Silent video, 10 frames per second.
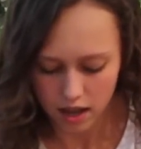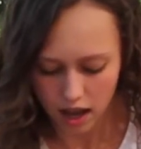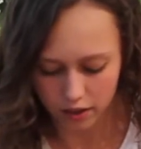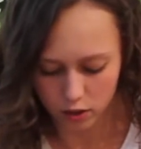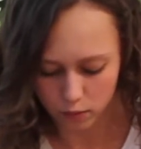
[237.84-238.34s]

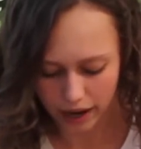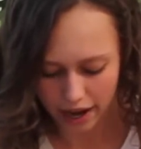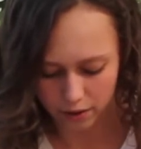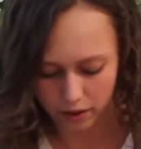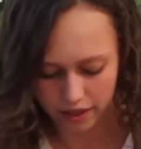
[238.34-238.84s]
A little
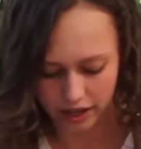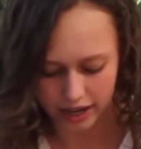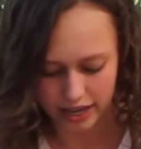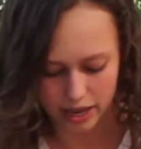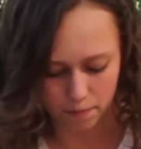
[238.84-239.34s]
rattle, and then
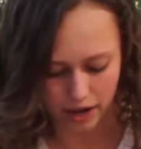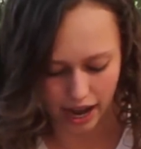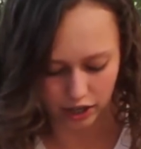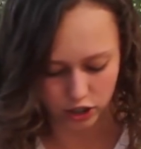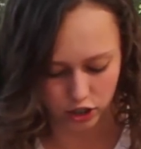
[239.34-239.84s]
I keep an
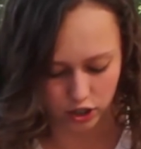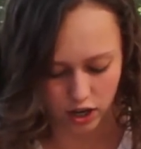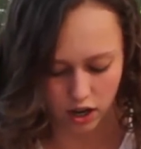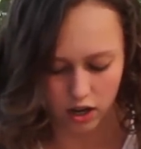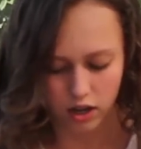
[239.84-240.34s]
extra,
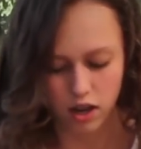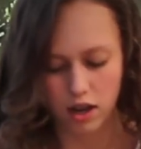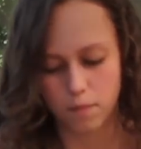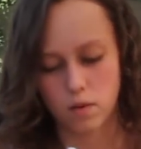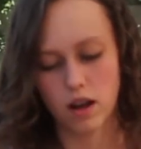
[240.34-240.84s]

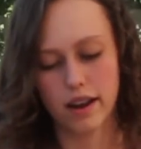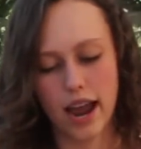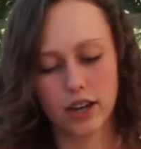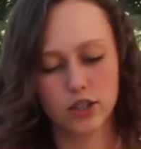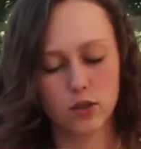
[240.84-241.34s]
um, an
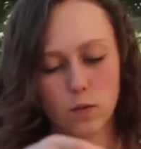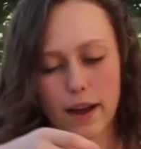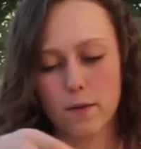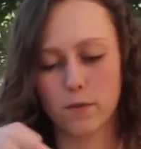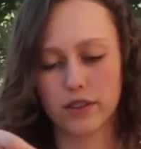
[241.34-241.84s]
extra
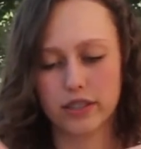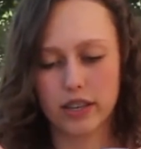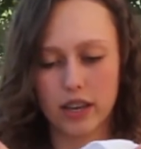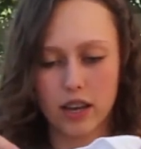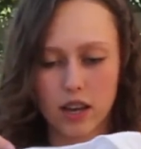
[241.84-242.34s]
white
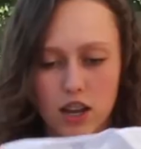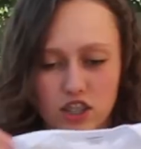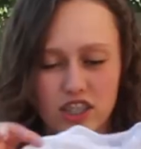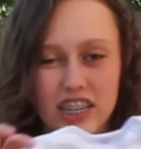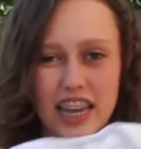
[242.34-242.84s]
onesie
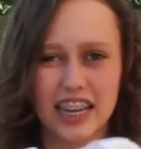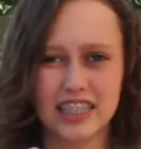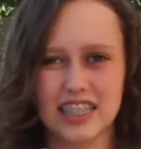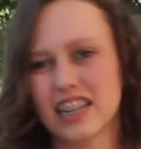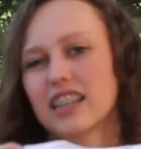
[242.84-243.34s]
just in
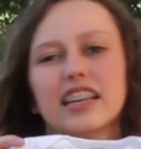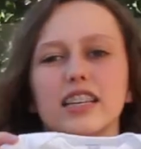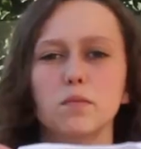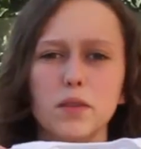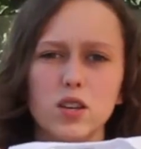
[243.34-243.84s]
case anything
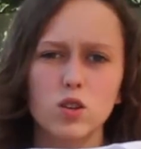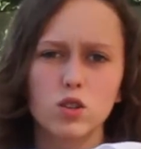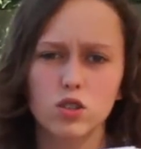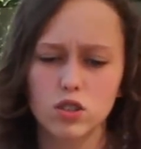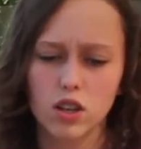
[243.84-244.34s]

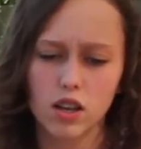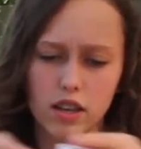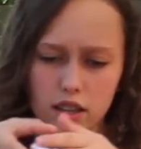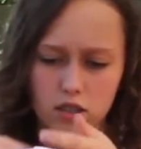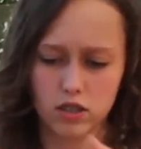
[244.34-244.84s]
spills.
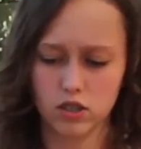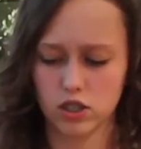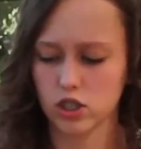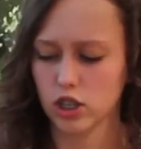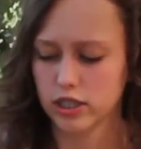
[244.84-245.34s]
This is
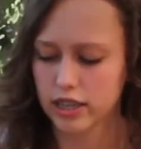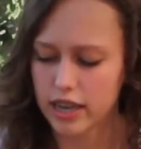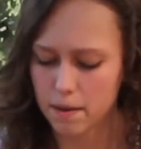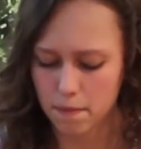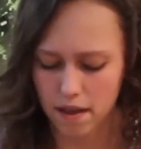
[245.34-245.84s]
just good to
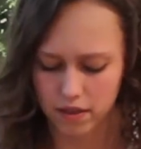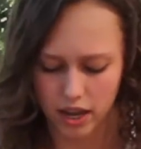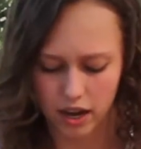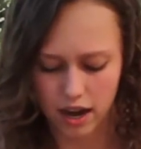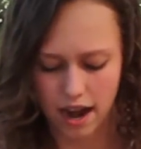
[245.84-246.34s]
keep, and
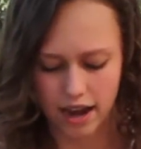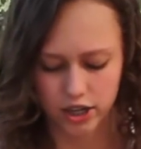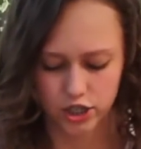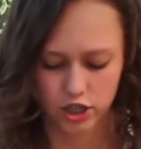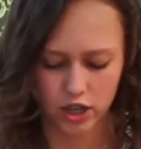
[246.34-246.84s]
then an
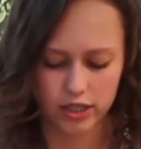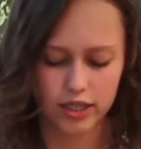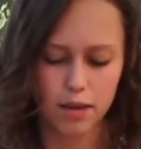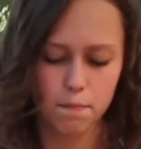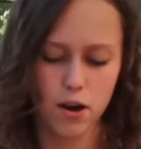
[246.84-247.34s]
extra
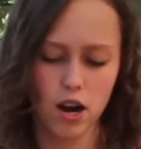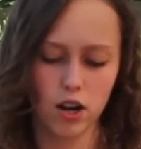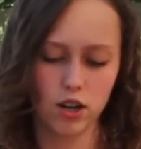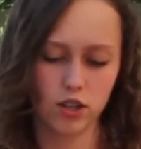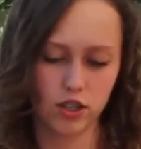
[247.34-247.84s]
sleeper
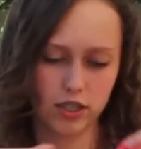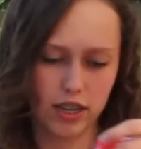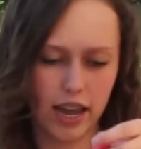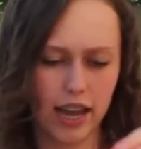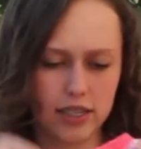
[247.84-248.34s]
just
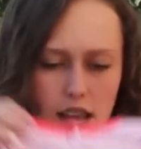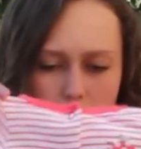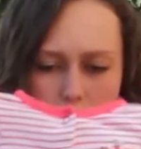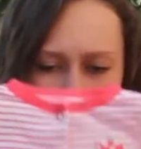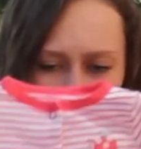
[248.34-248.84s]
in case
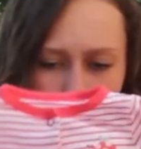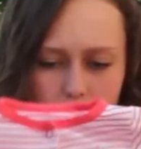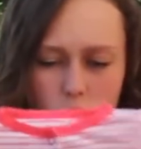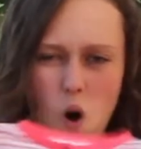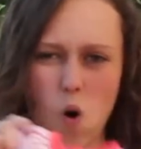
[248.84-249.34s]
they
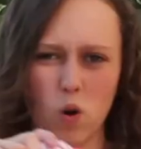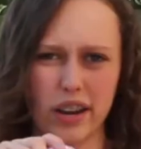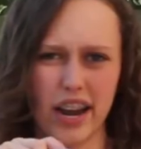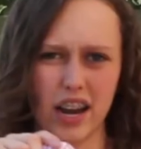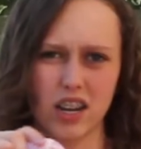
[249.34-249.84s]
get cold
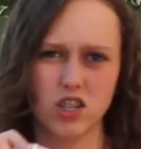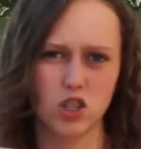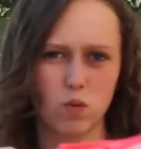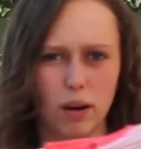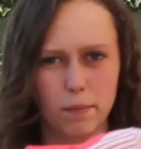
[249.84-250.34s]
and you
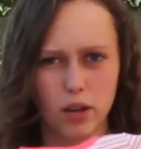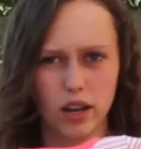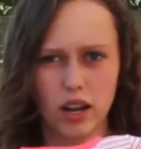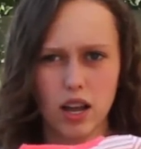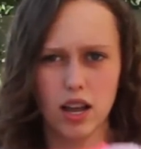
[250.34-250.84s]
just want to
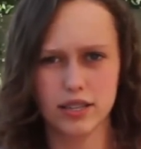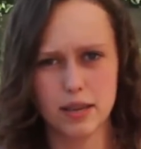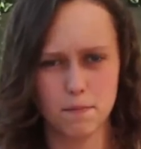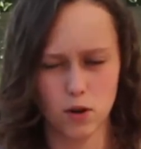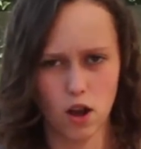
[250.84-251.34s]
put
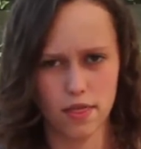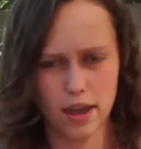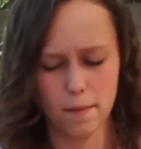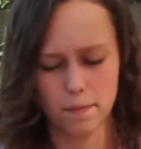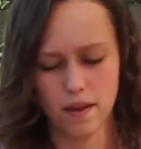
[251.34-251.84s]
sleeper on
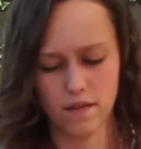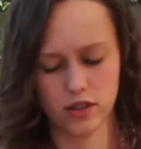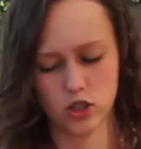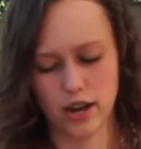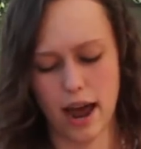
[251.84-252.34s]
them if
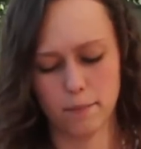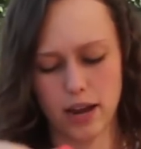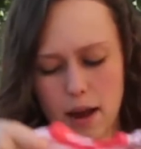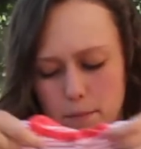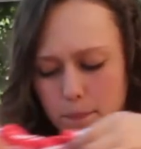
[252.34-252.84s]
it's their nap
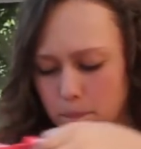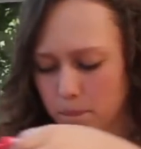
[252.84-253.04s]
time.